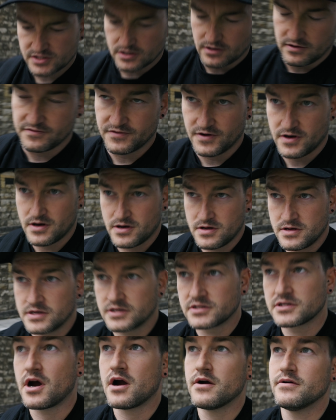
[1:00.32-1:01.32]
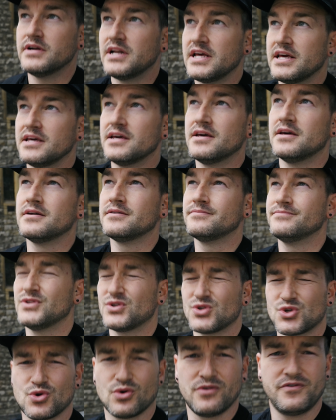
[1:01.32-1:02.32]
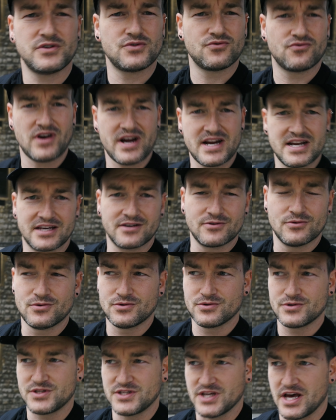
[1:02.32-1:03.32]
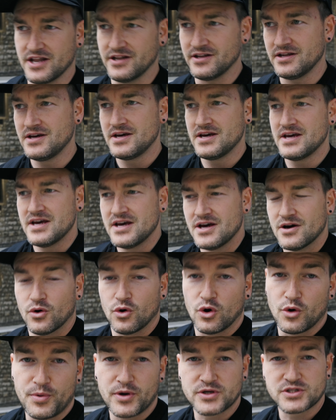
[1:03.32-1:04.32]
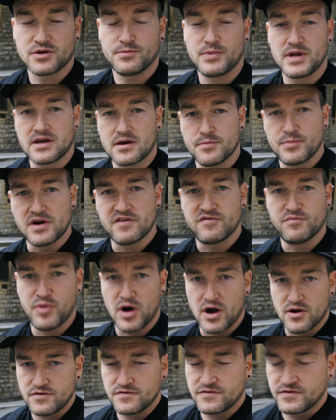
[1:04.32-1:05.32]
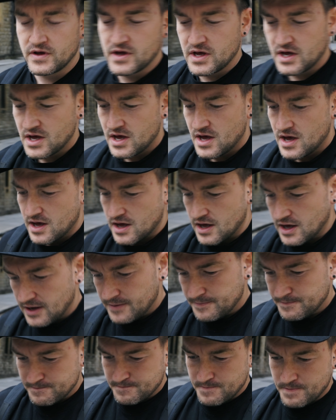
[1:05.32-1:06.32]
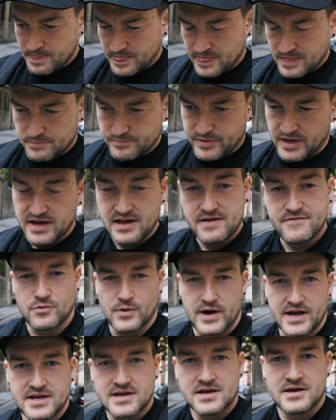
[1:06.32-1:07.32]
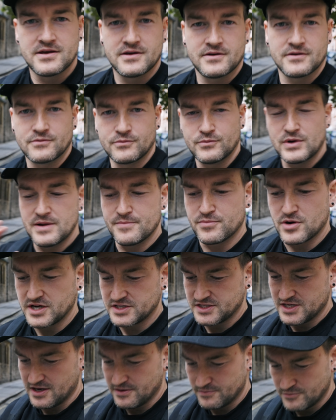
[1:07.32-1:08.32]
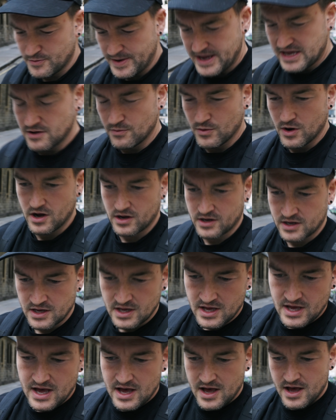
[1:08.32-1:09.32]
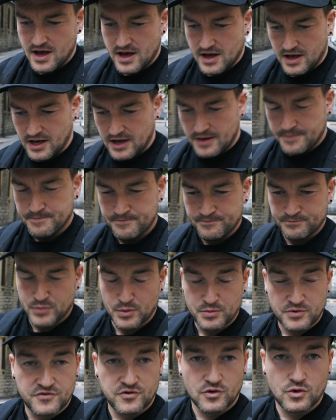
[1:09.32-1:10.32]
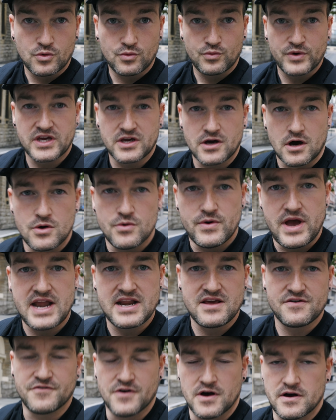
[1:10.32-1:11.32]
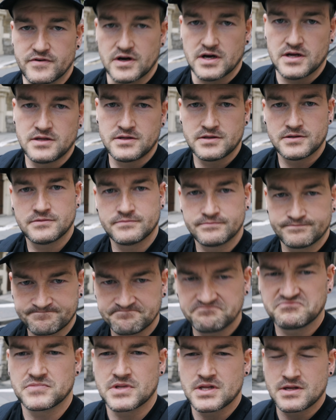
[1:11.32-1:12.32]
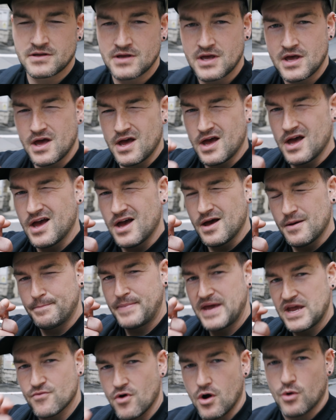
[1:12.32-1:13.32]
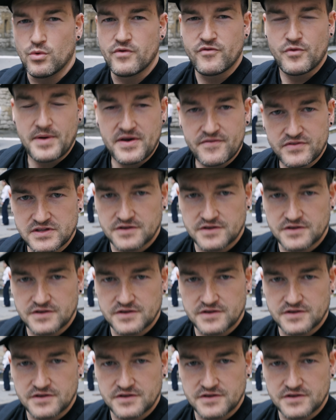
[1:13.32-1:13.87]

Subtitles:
so far. It's currently, I'm not sure if it's raining or sun, or possibly a bit of both. But either way, we'll embrace it, we'll make it work. But before we go any further, B-roll with a bit of a